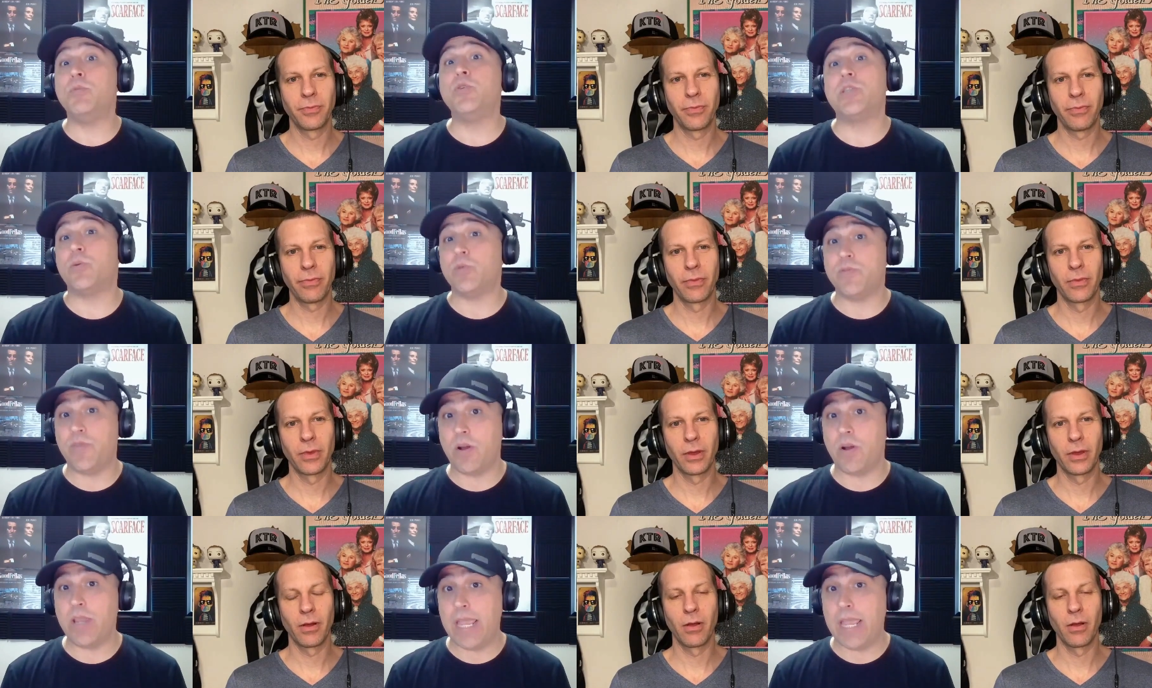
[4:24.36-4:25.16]
Speaker 1: music was
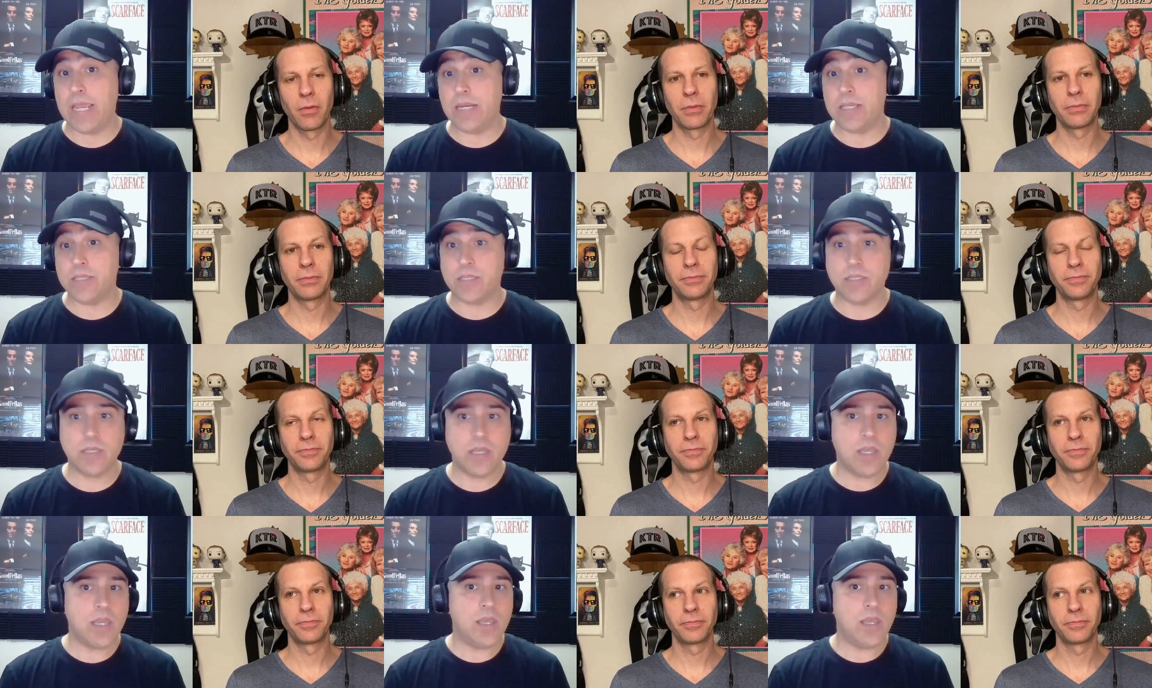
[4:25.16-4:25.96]
very 80s.
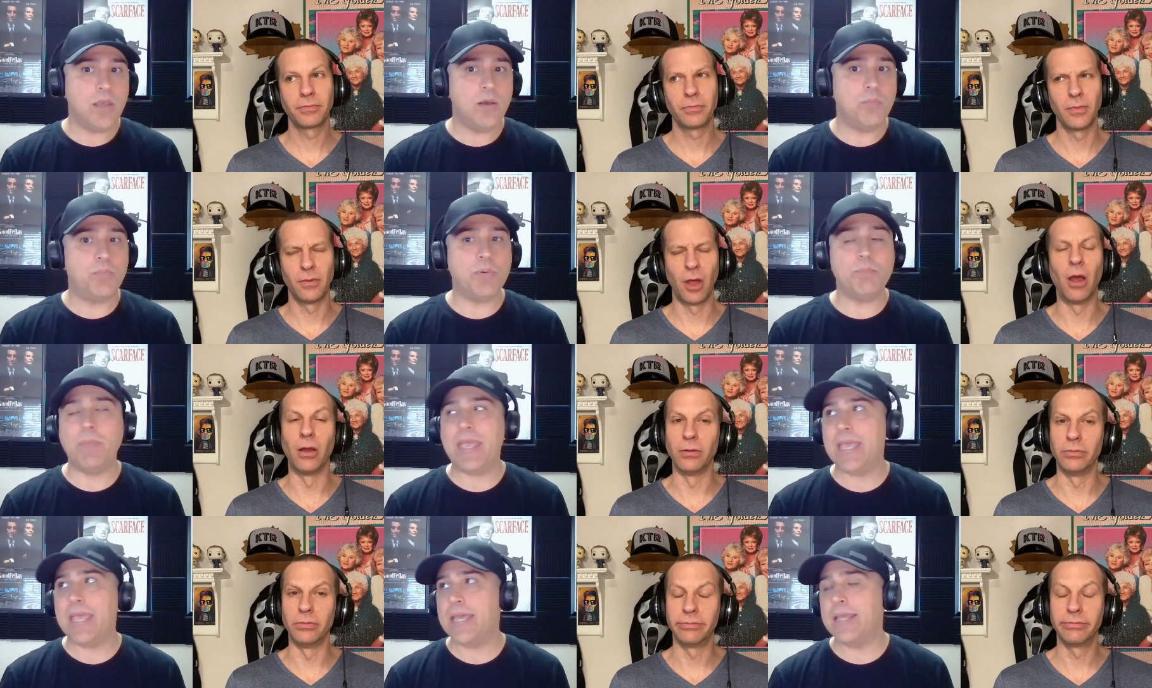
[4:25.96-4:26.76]
But
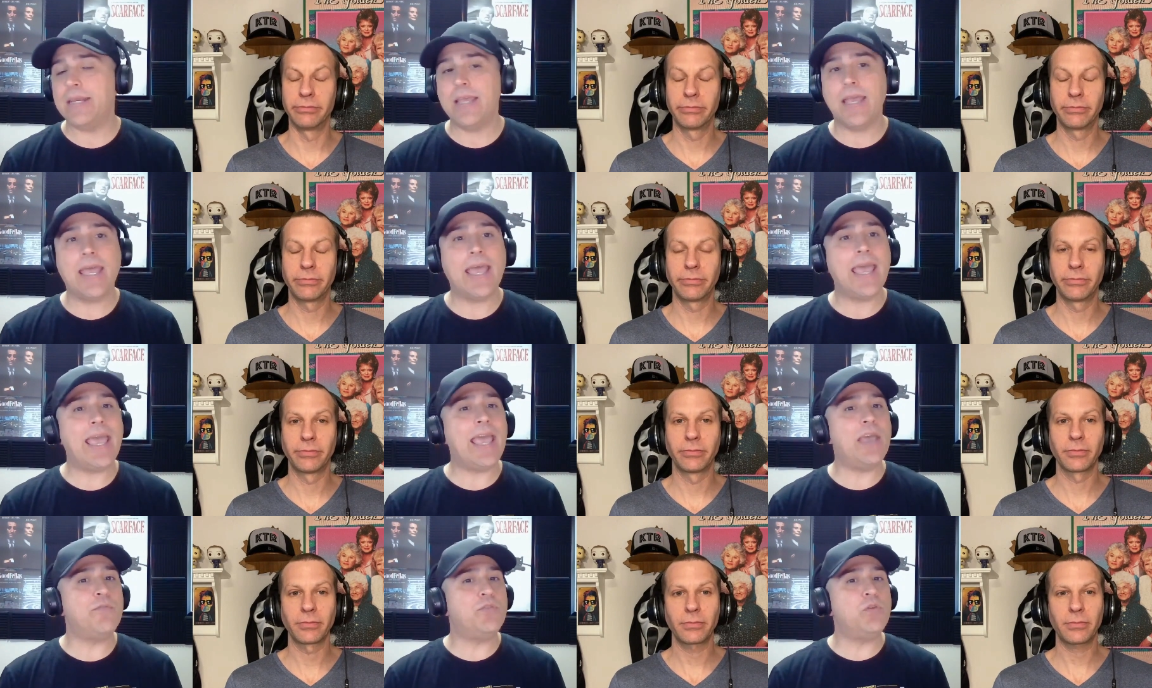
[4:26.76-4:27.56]
man,
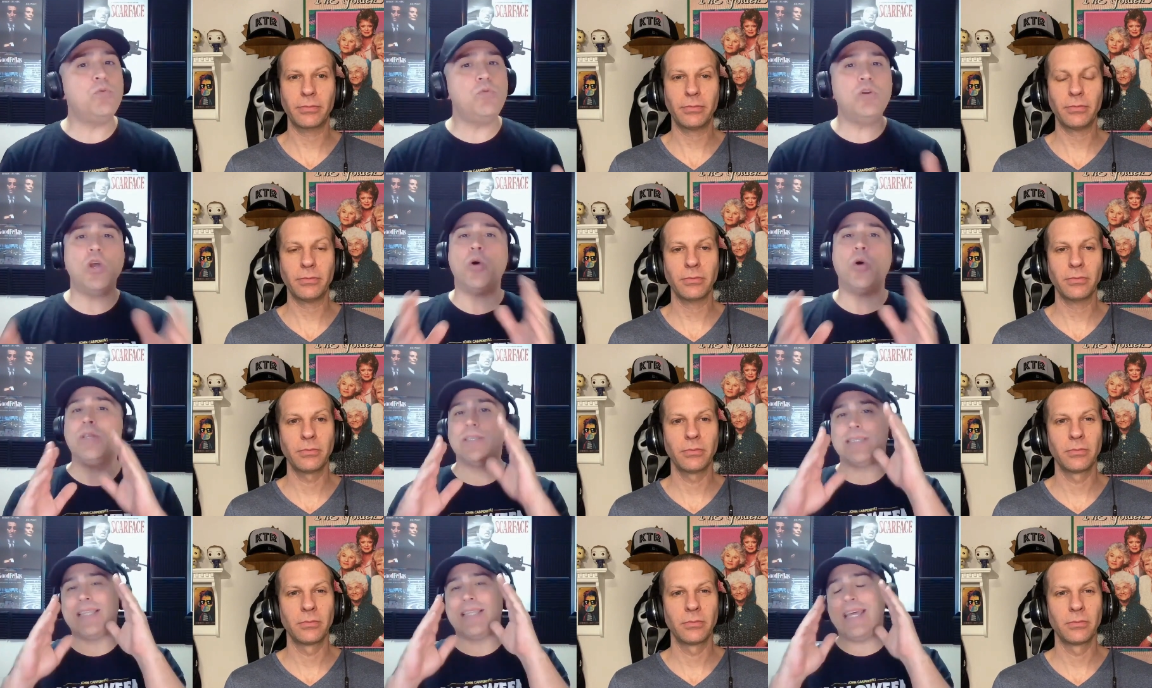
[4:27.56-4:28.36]
have you
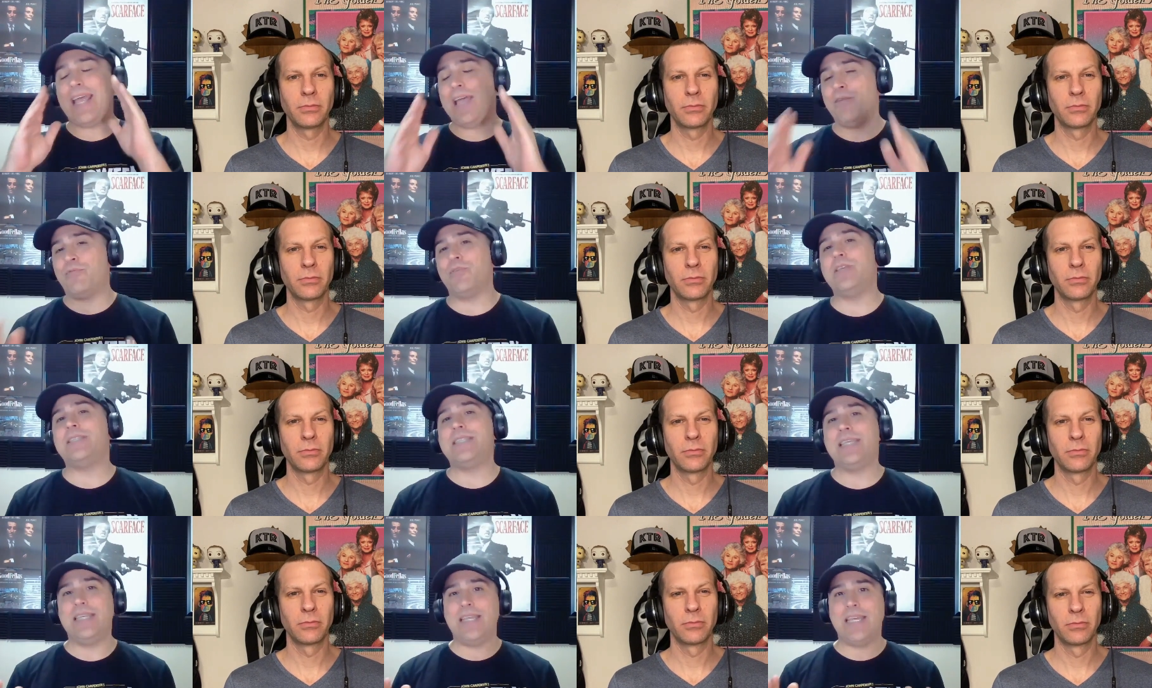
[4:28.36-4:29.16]
noticed that every
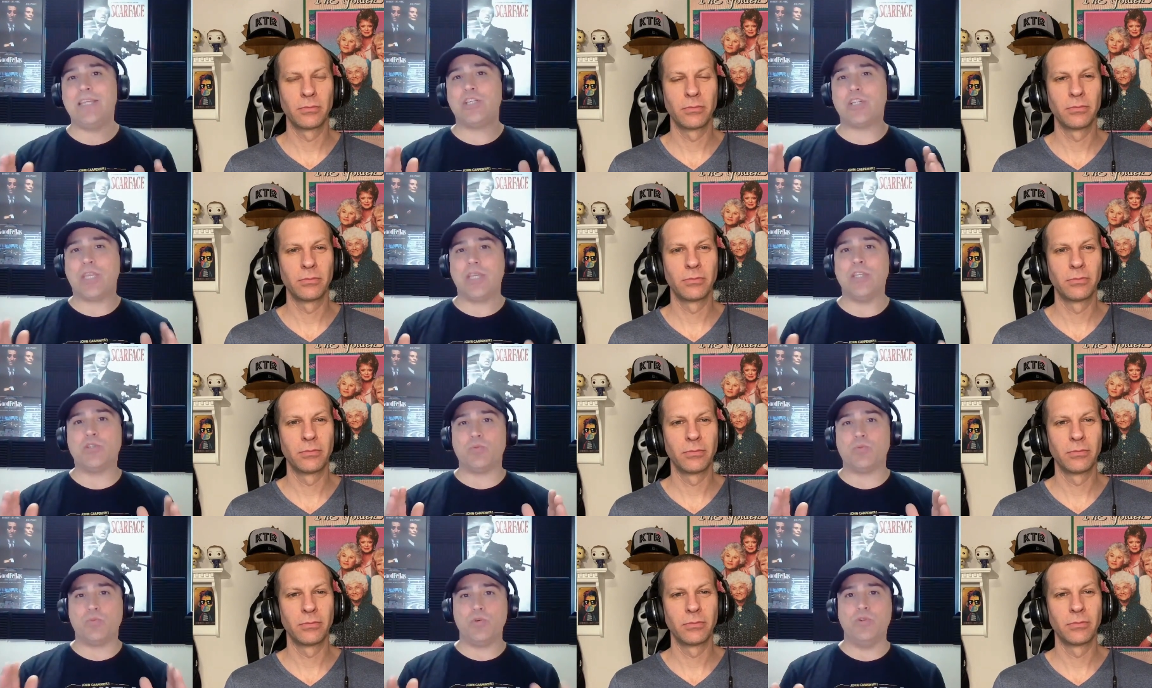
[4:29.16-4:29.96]
teenage
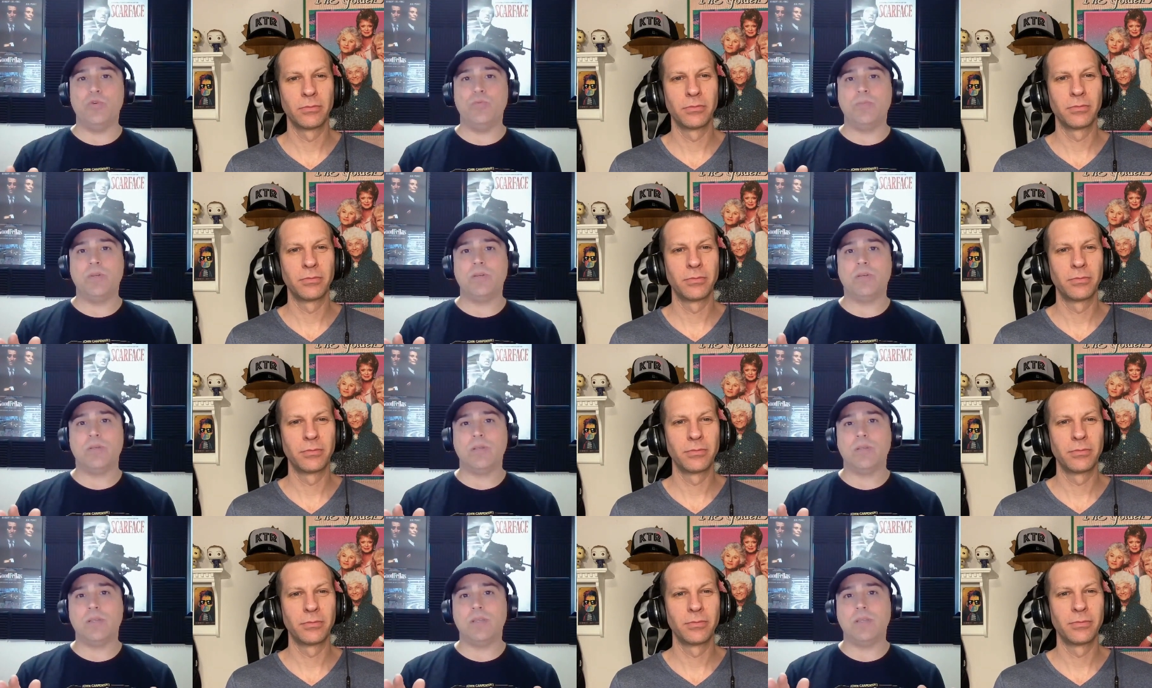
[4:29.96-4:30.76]
kid's room
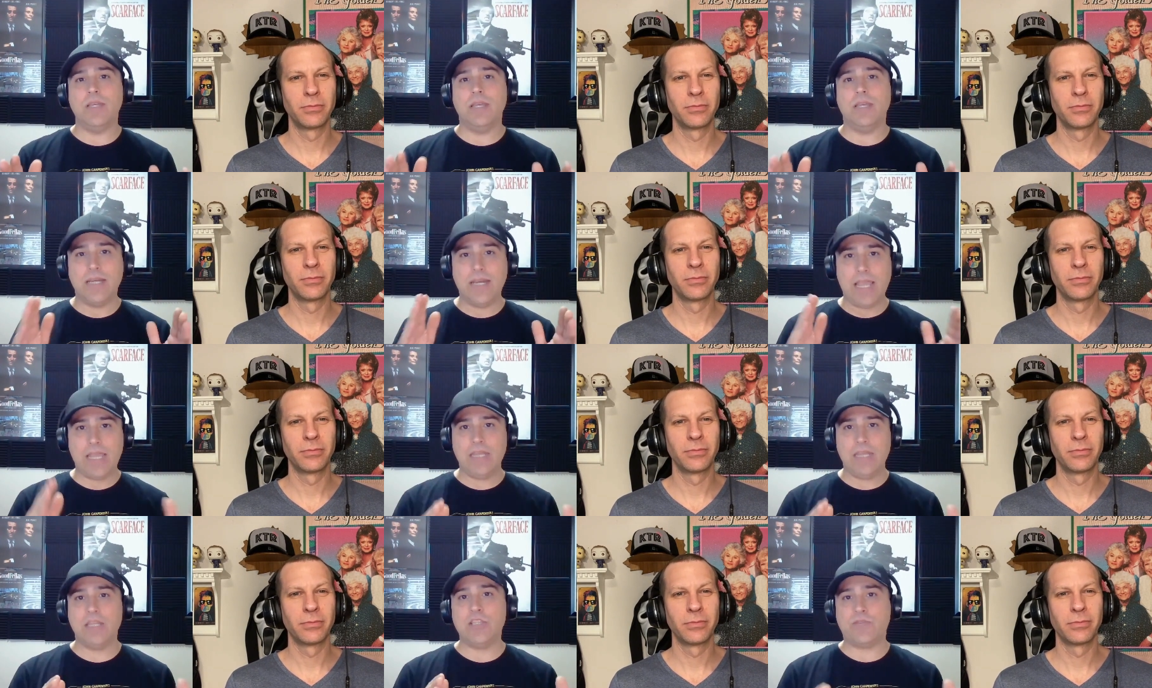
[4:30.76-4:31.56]
in an
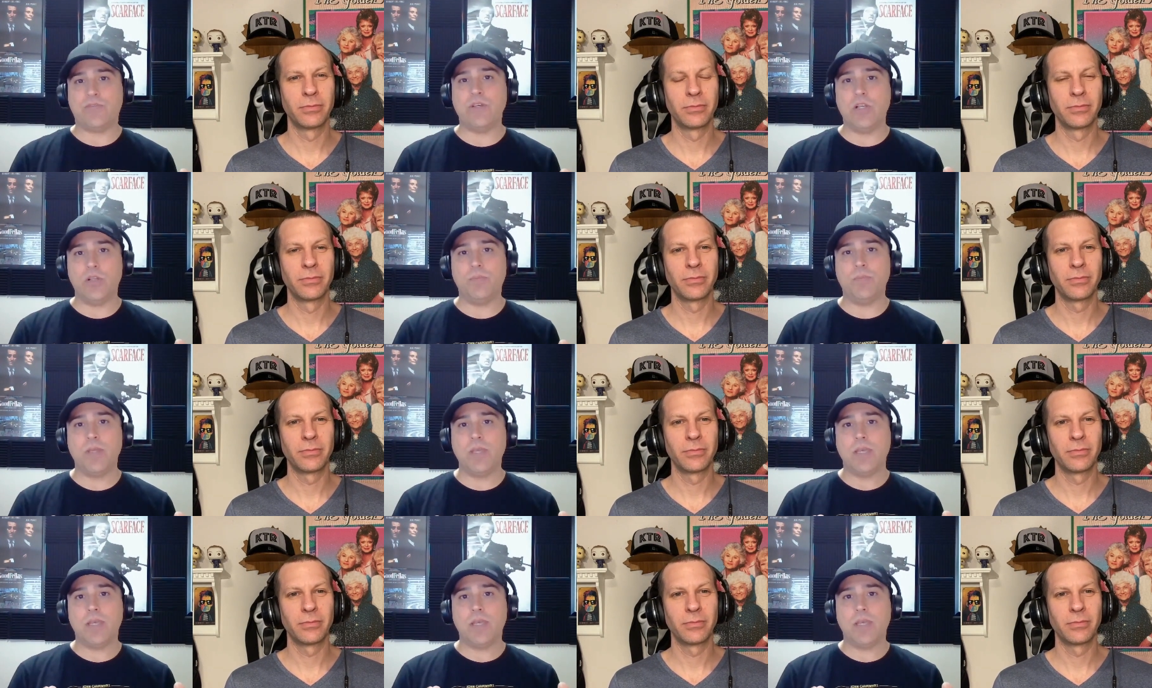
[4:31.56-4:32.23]
80s film,